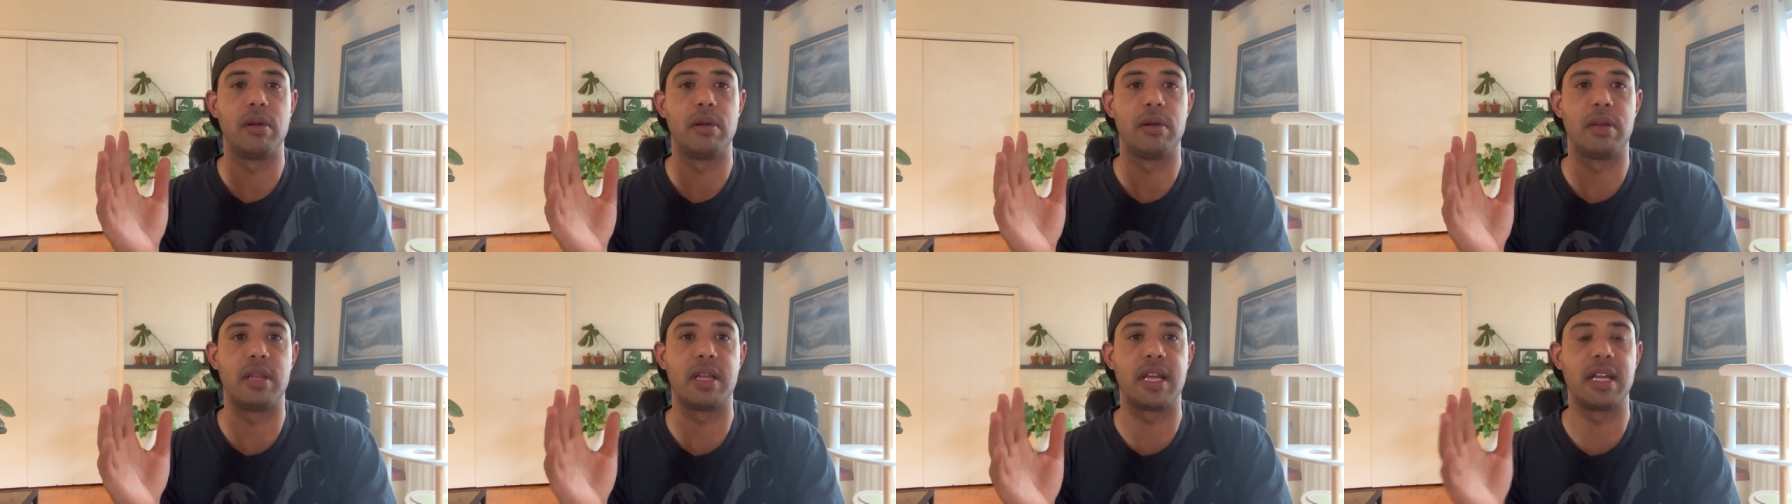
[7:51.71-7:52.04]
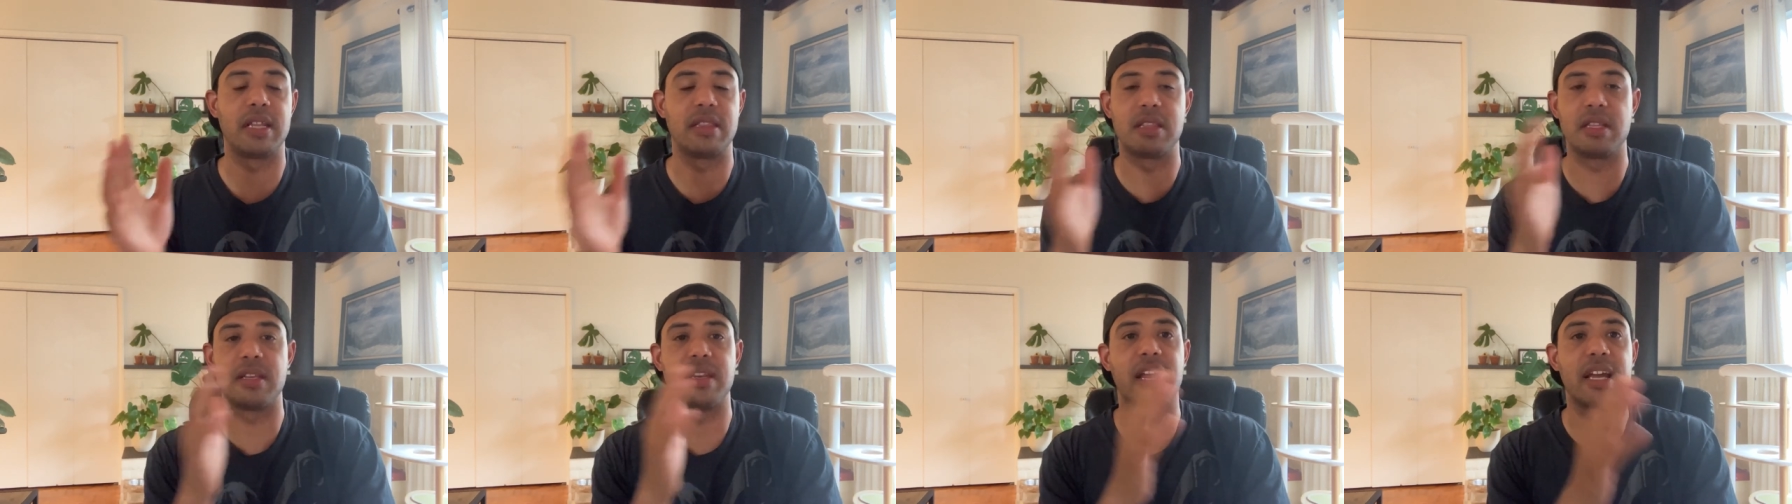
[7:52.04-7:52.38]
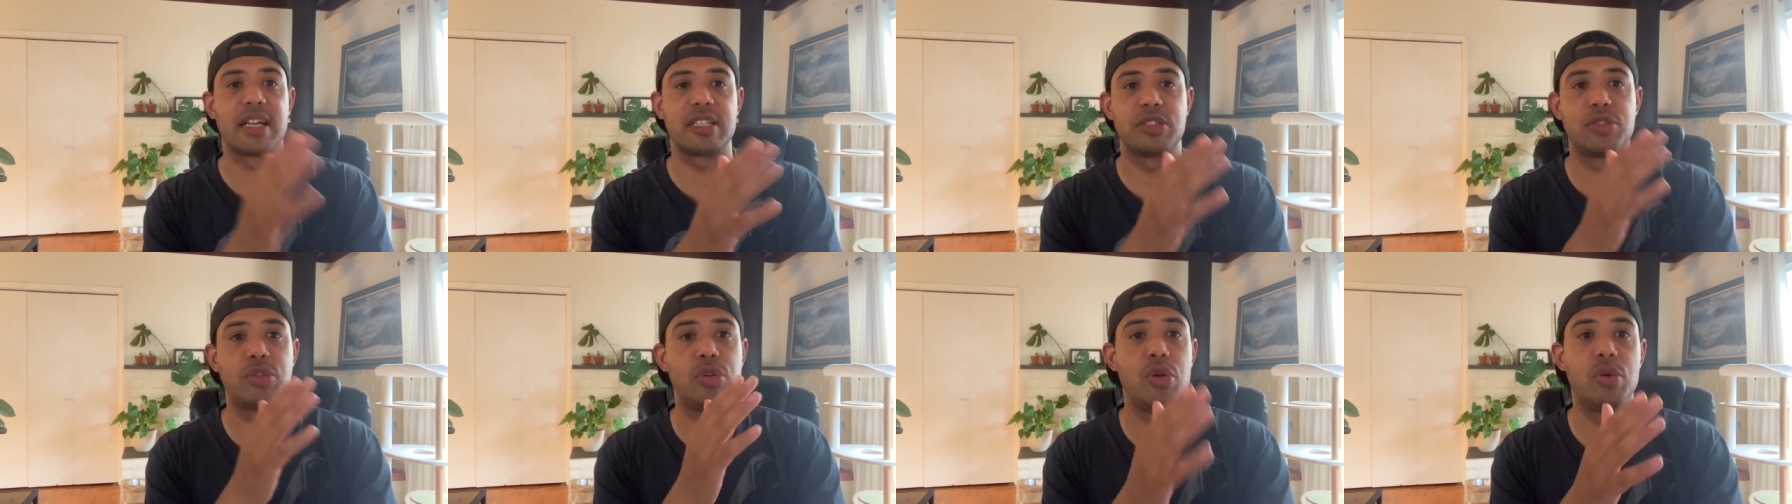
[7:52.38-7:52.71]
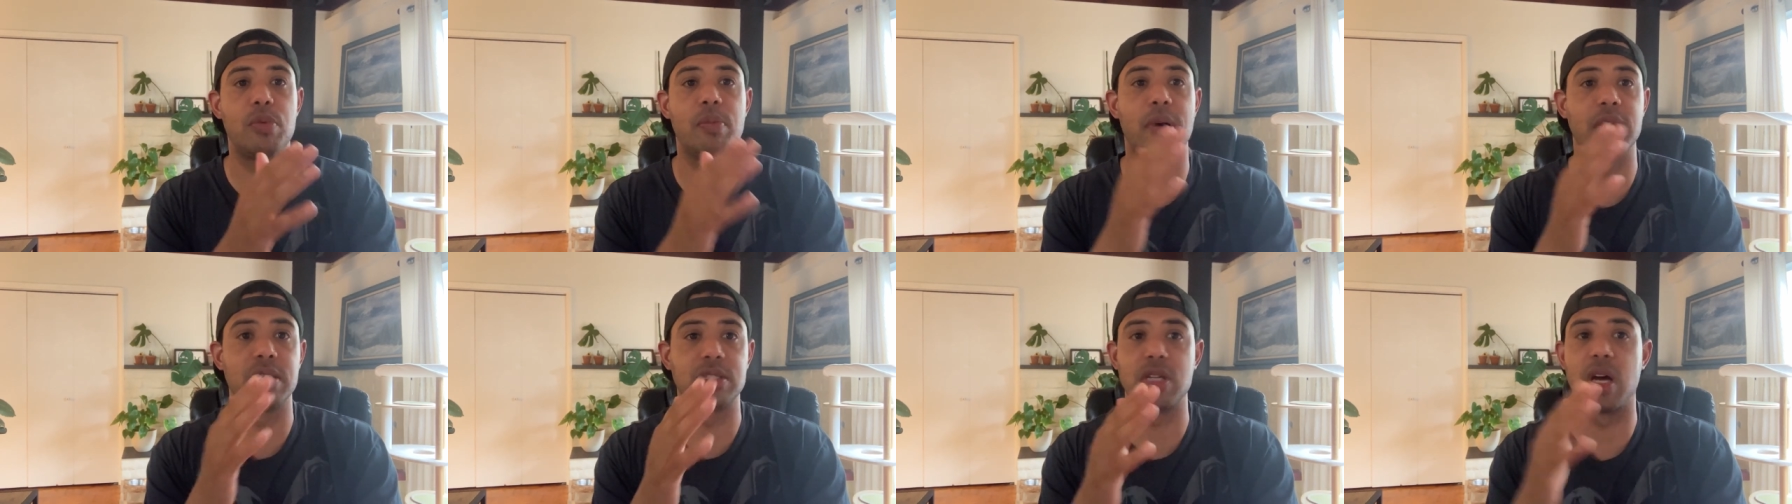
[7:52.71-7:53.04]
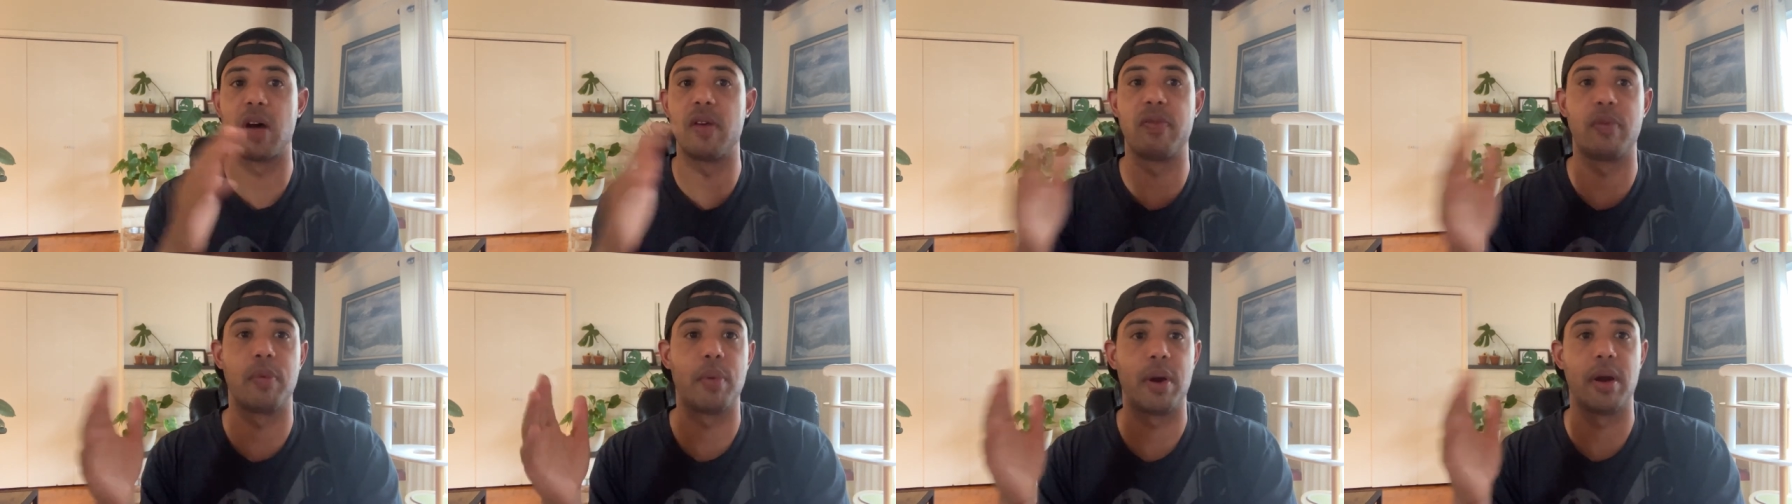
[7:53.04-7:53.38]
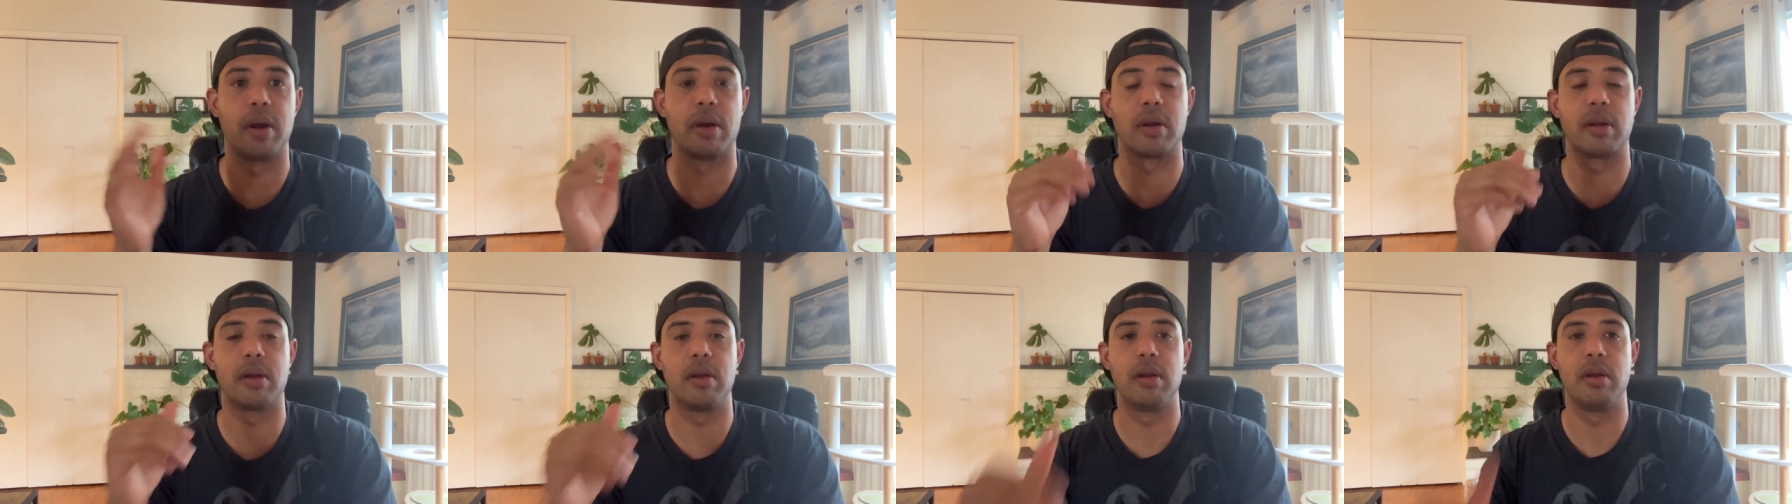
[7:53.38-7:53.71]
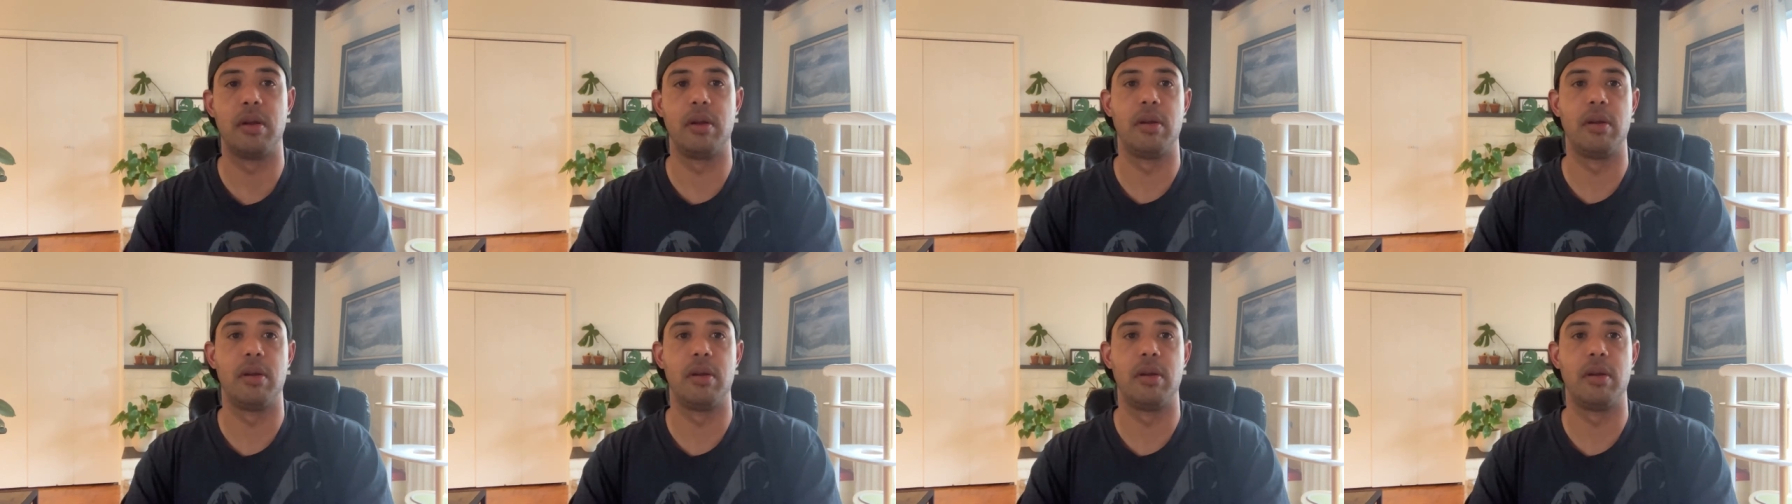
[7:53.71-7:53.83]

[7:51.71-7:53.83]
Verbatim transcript: to get the next two months off work,